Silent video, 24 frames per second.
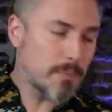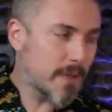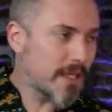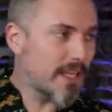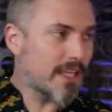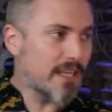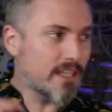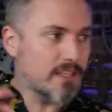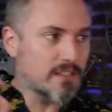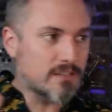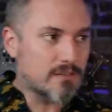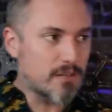
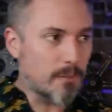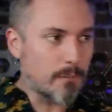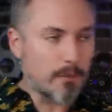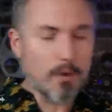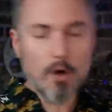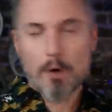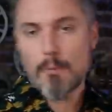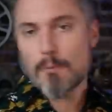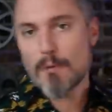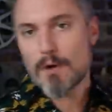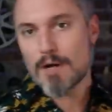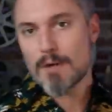pick is
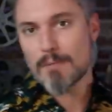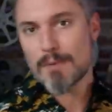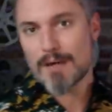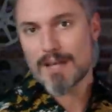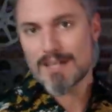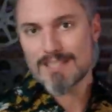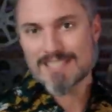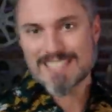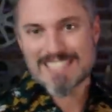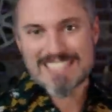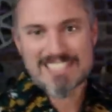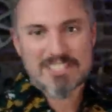appropriate
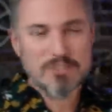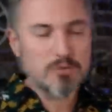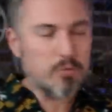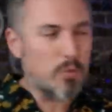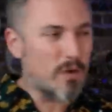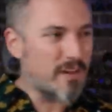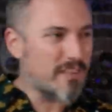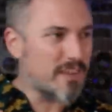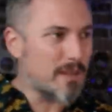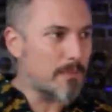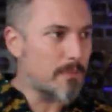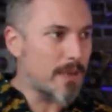because this is
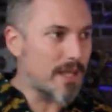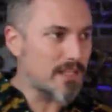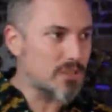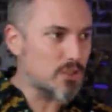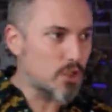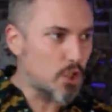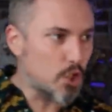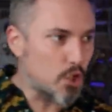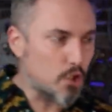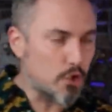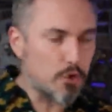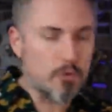one of the
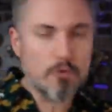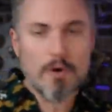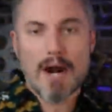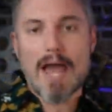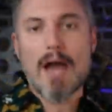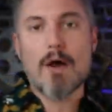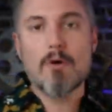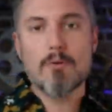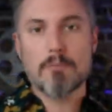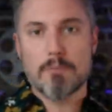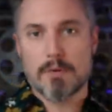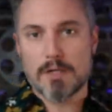best
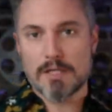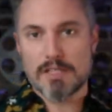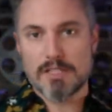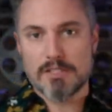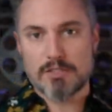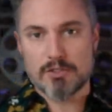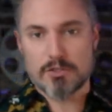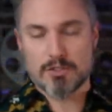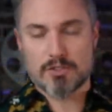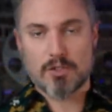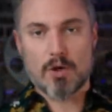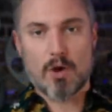crowd
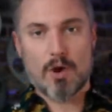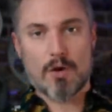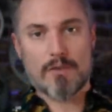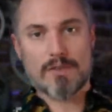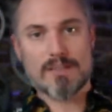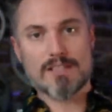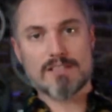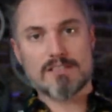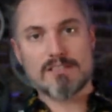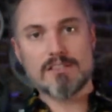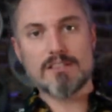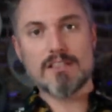pleasers on
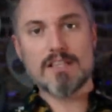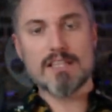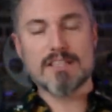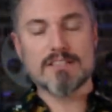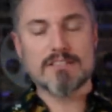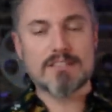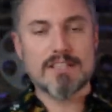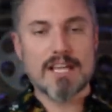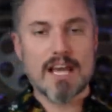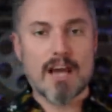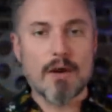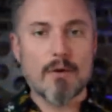this
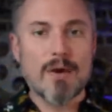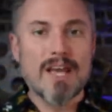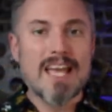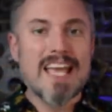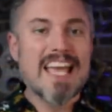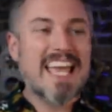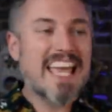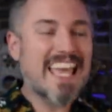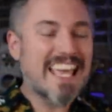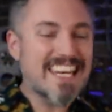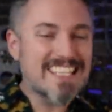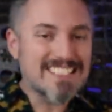list. Now,
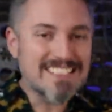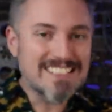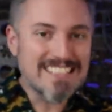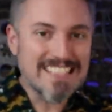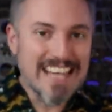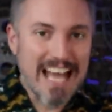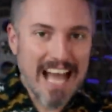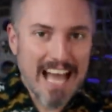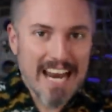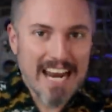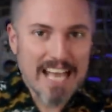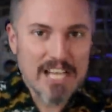it is
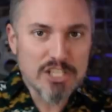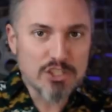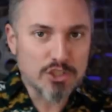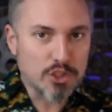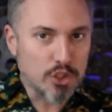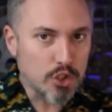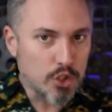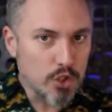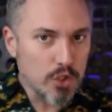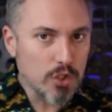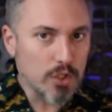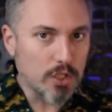not as
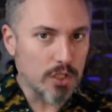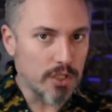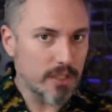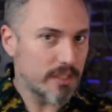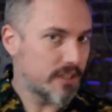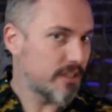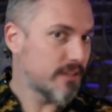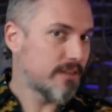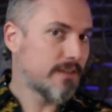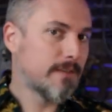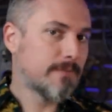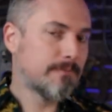
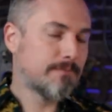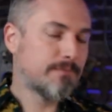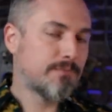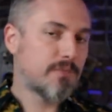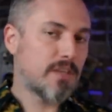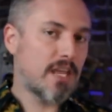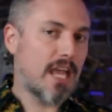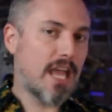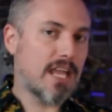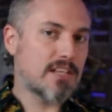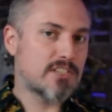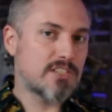good
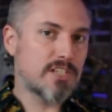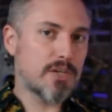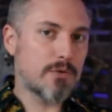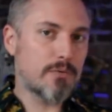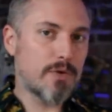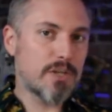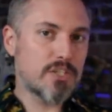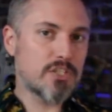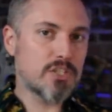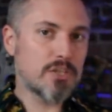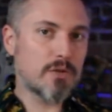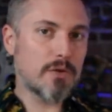as the
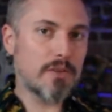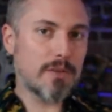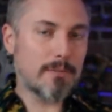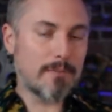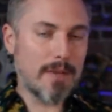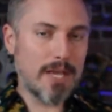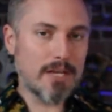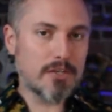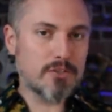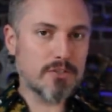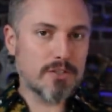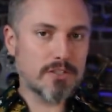original The
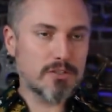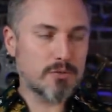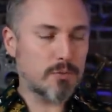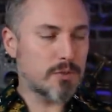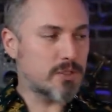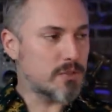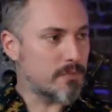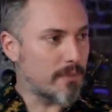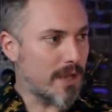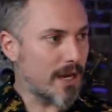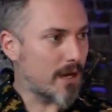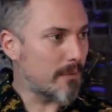Matrix,
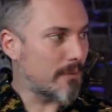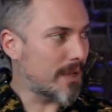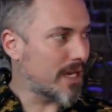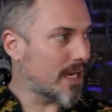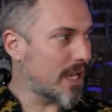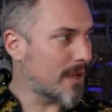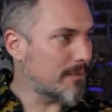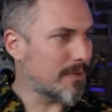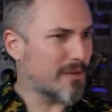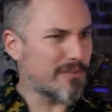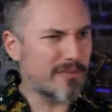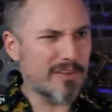which may or may
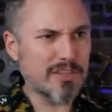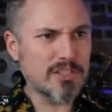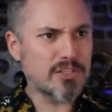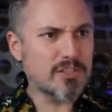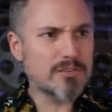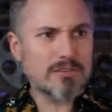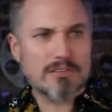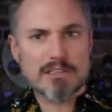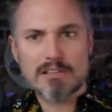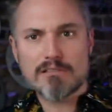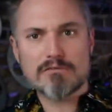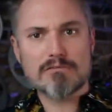not be
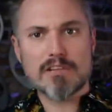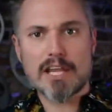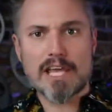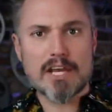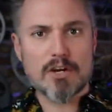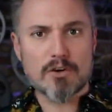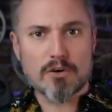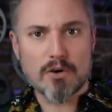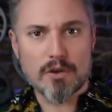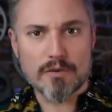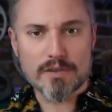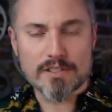featured
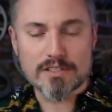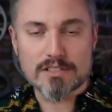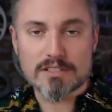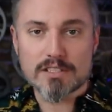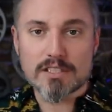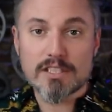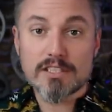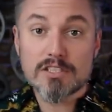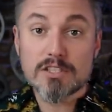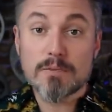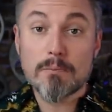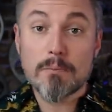later on this
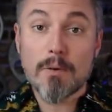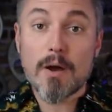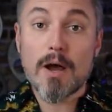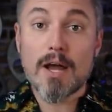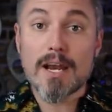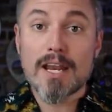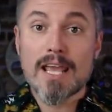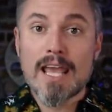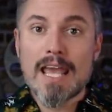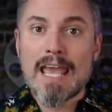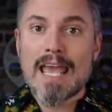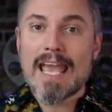list,
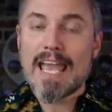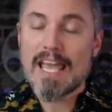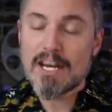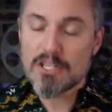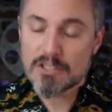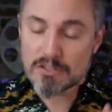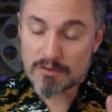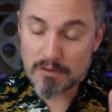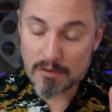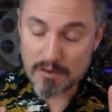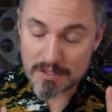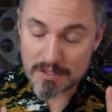but it is